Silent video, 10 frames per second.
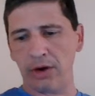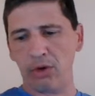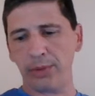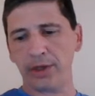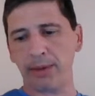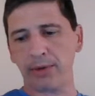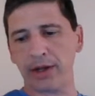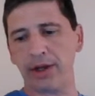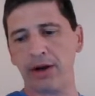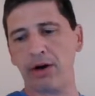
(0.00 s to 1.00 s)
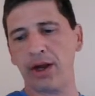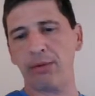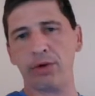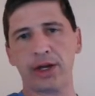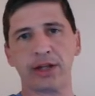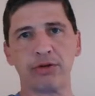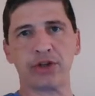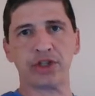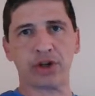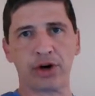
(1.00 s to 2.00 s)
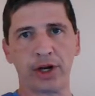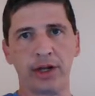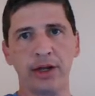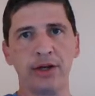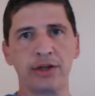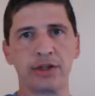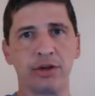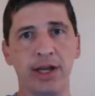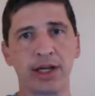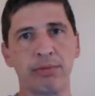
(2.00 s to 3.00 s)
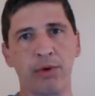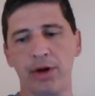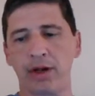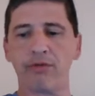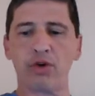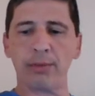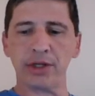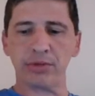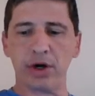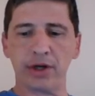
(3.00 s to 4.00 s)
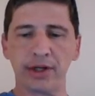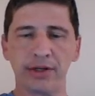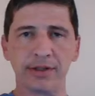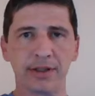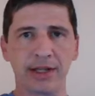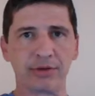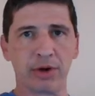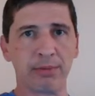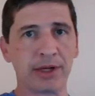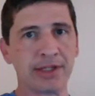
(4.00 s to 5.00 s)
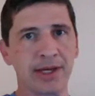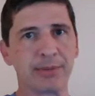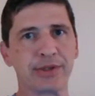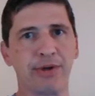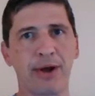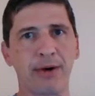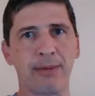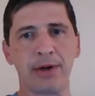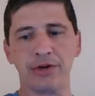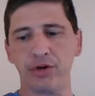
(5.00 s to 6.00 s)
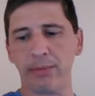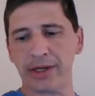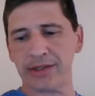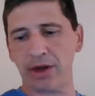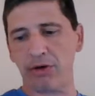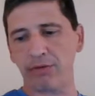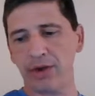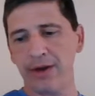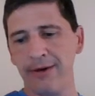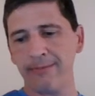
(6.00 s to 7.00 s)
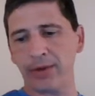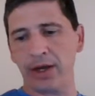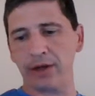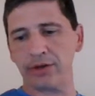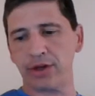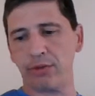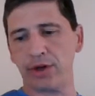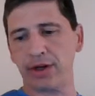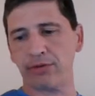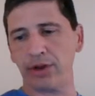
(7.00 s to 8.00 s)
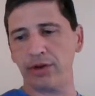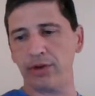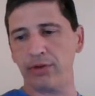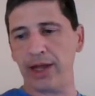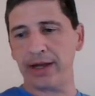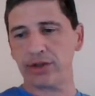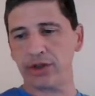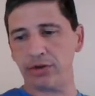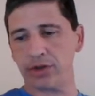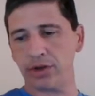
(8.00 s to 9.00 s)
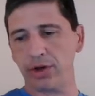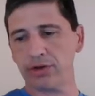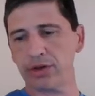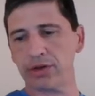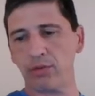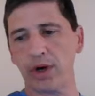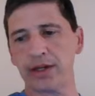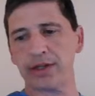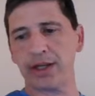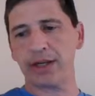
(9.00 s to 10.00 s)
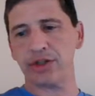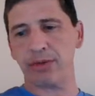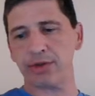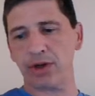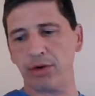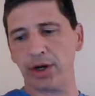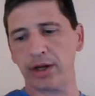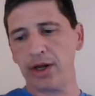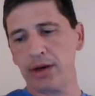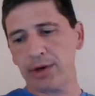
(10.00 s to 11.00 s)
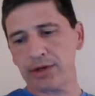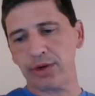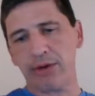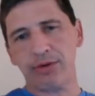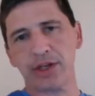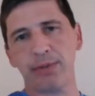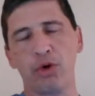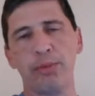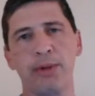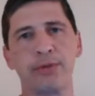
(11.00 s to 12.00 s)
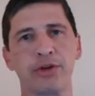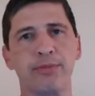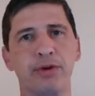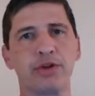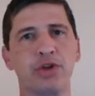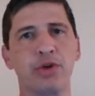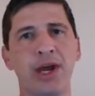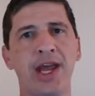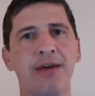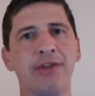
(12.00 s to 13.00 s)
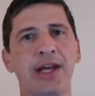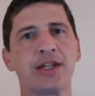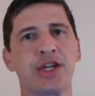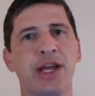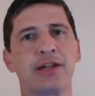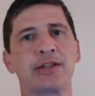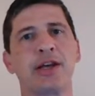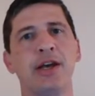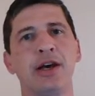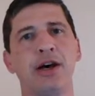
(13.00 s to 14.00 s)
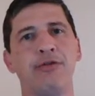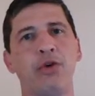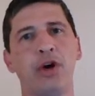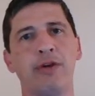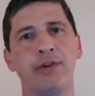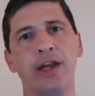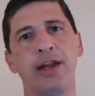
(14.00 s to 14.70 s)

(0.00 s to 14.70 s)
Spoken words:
opened up right there, and we'll get those started so they could be running for me as well, because that's one of my tips. So I'm going to do it myself. So you want to definitely do that too. So those are some ways to get gems going, because every time you open up those boosters, you have that chance of